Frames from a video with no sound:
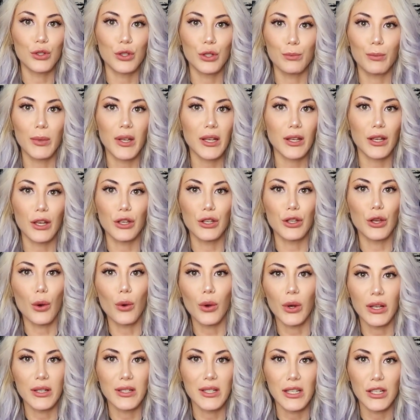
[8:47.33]
do, being a
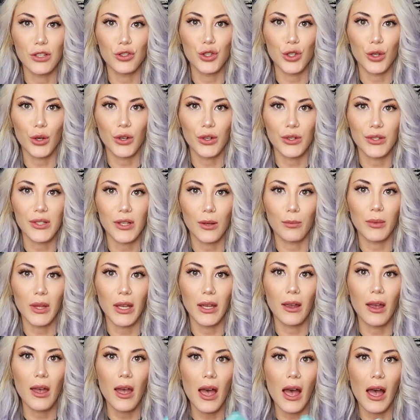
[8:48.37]
yoga teacher or
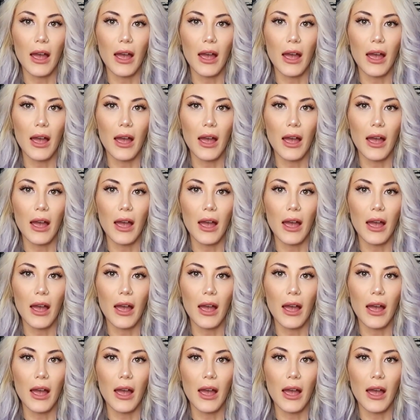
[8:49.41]
something.